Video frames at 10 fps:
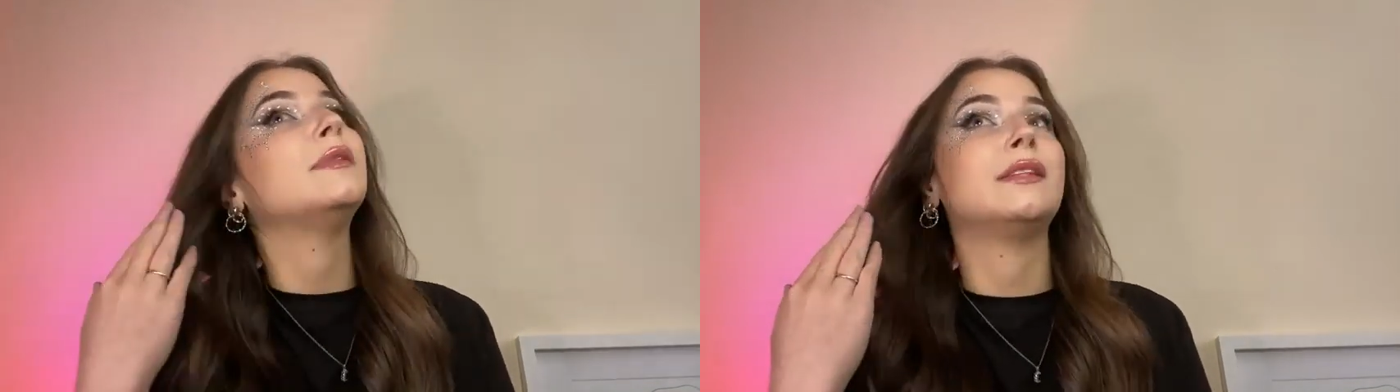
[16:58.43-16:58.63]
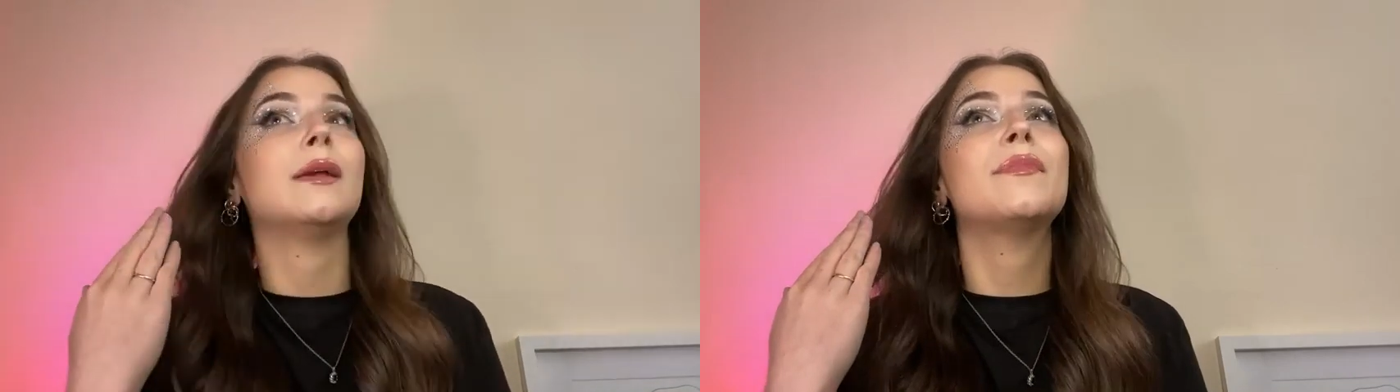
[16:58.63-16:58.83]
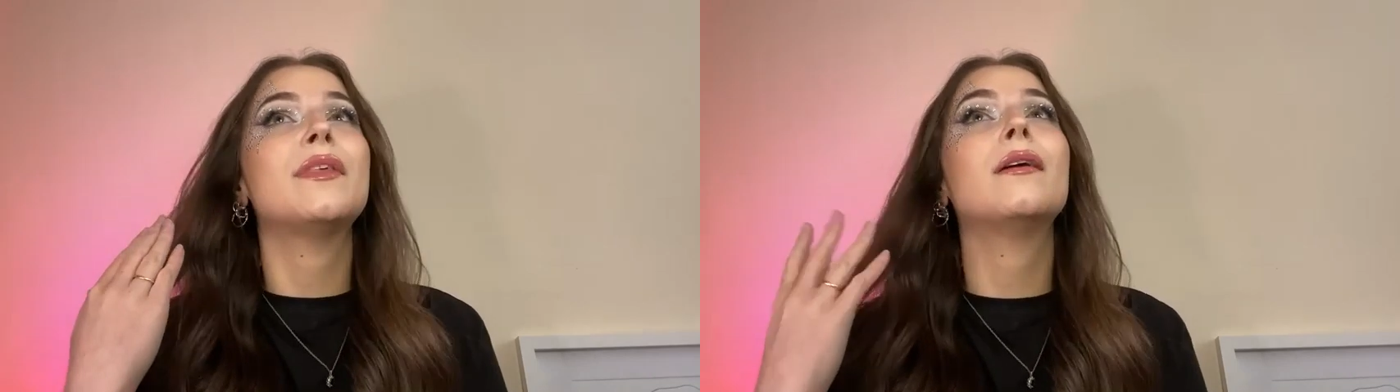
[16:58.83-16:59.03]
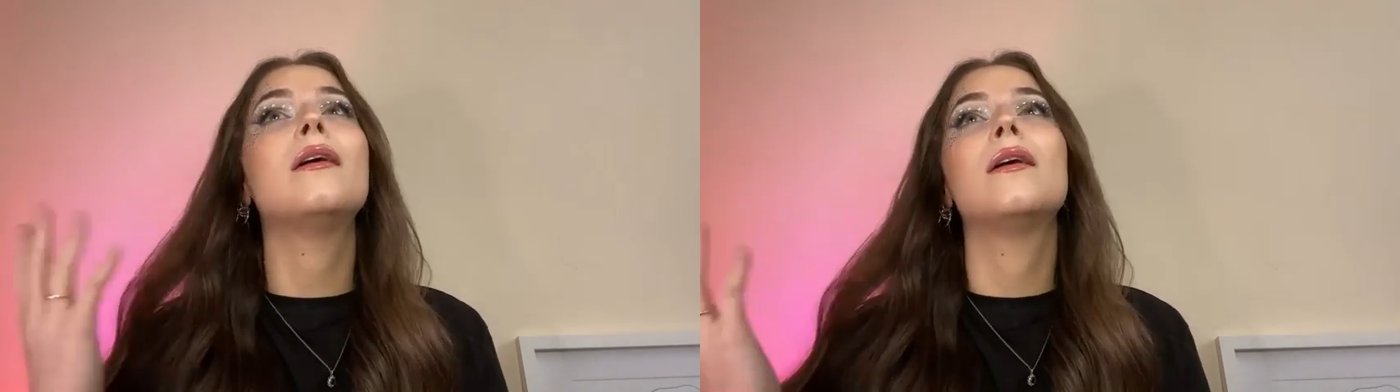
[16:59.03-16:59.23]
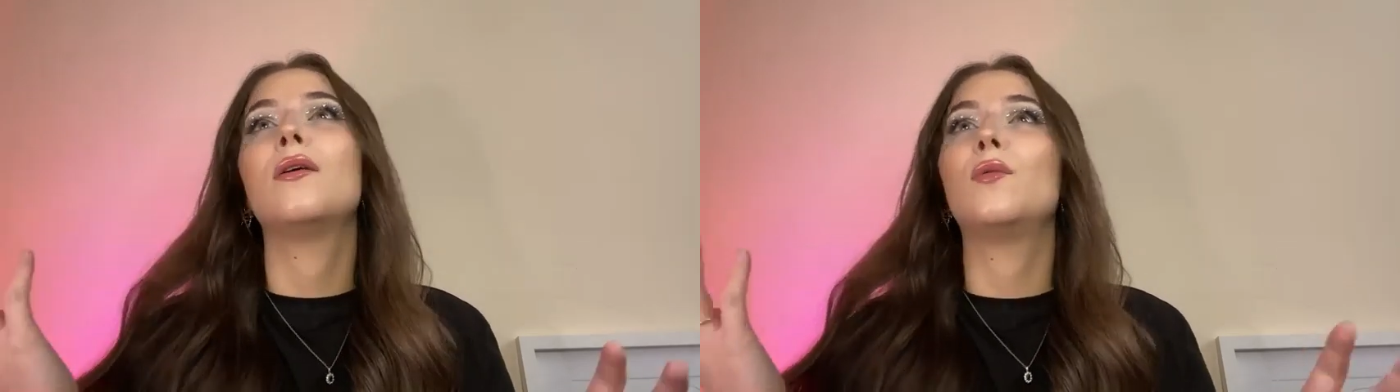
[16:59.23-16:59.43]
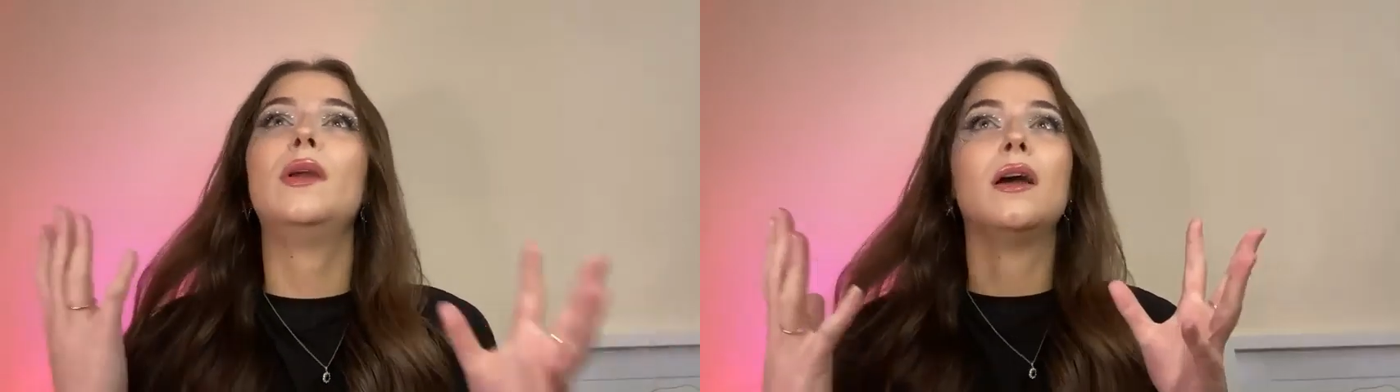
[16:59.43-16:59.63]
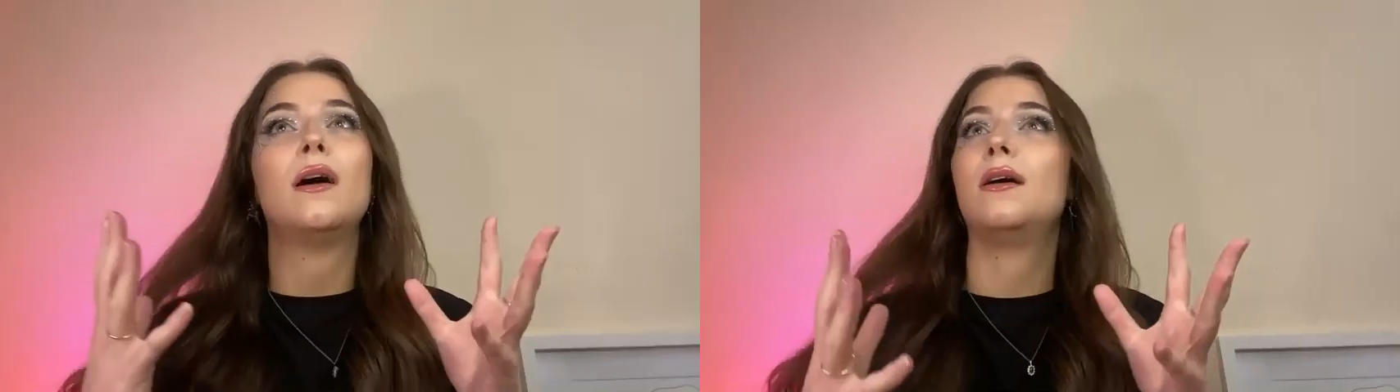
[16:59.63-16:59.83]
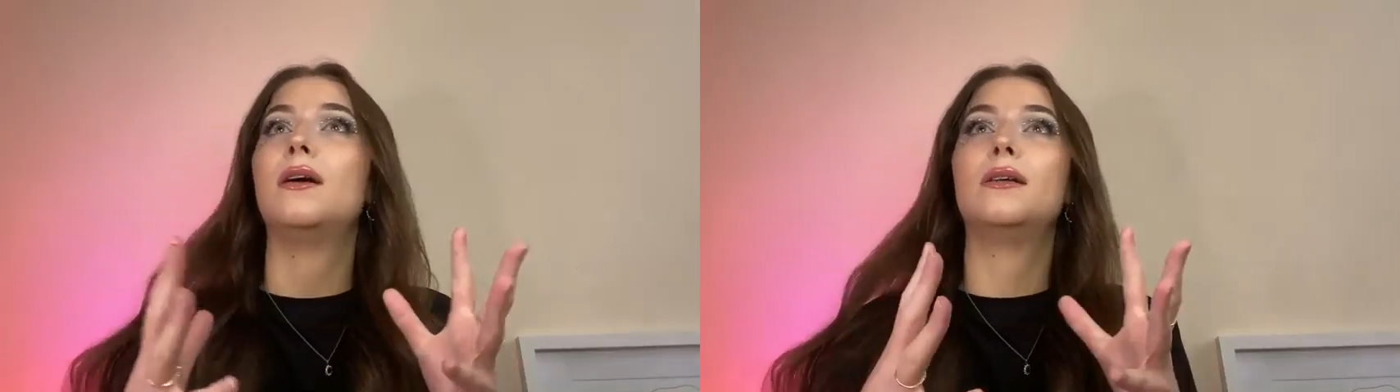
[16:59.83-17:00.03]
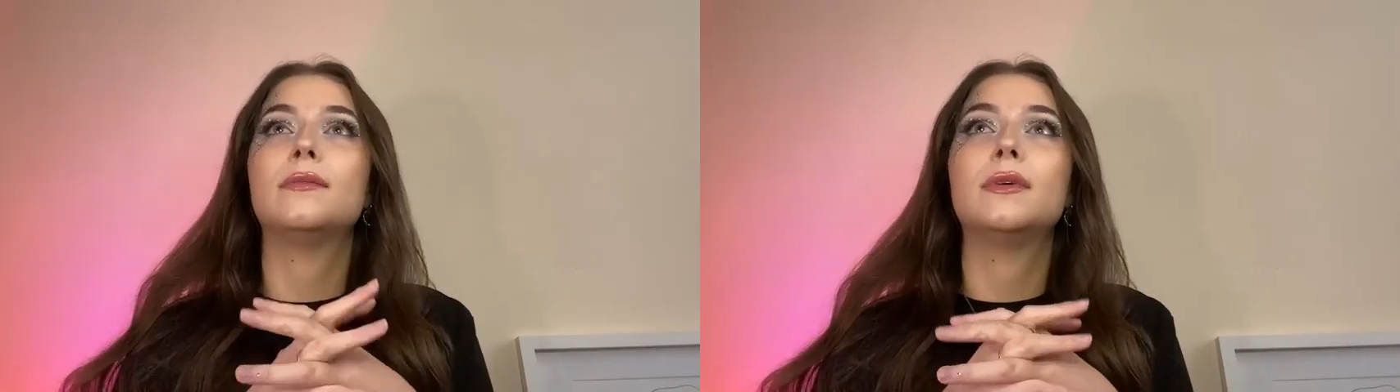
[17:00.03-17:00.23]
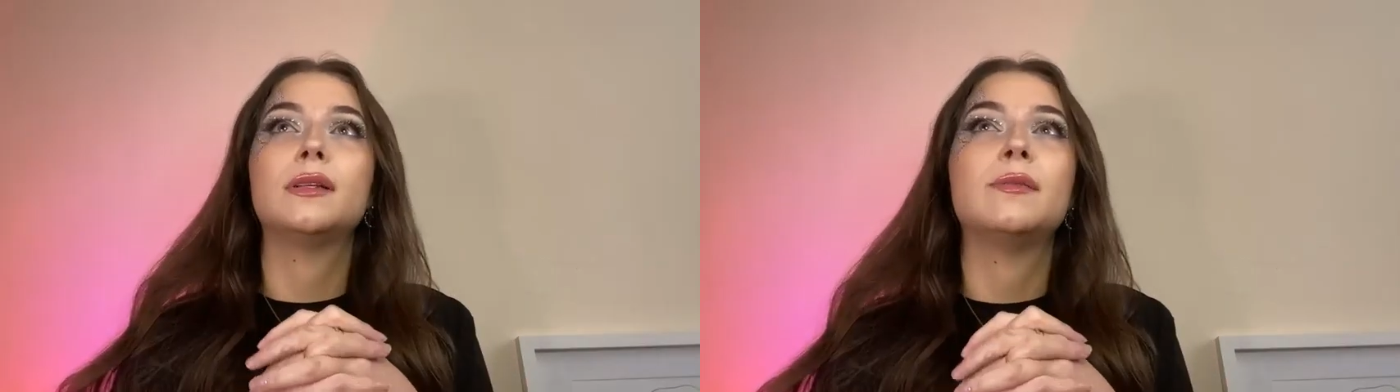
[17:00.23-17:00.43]
something. We are
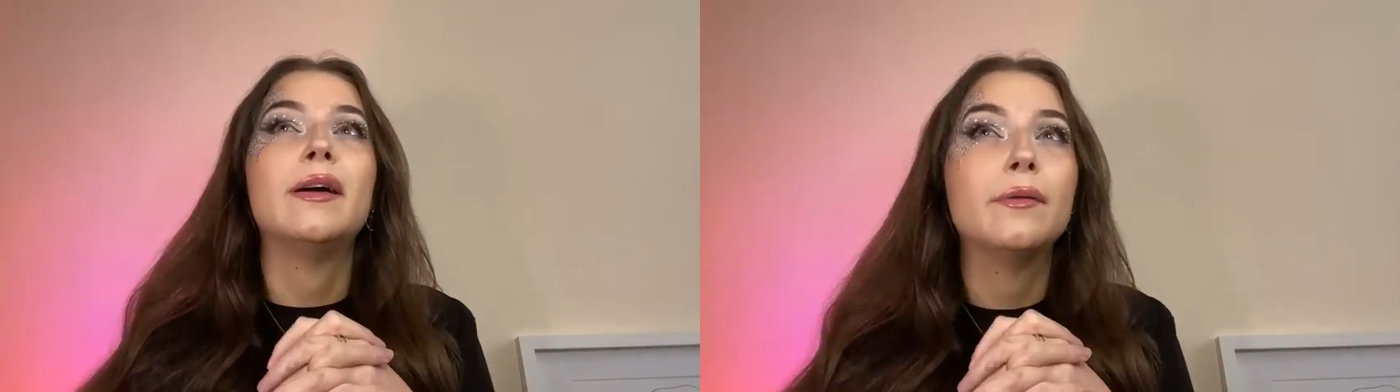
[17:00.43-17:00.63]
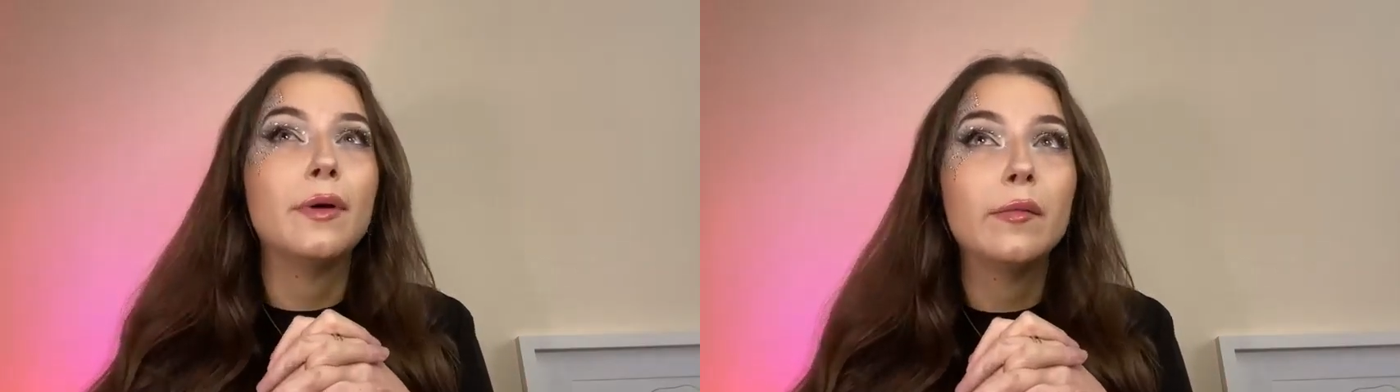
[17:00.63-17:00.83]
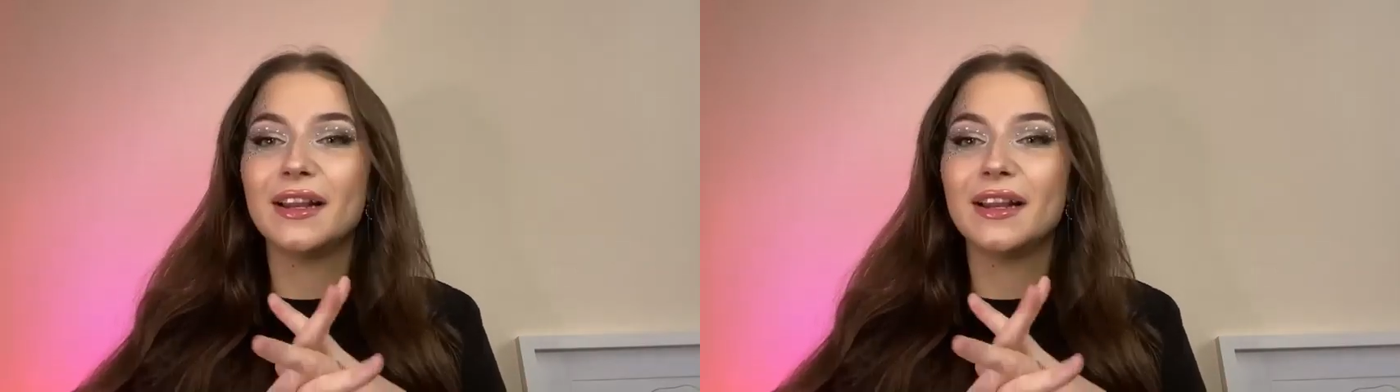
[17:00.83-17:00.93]
a spiderweb.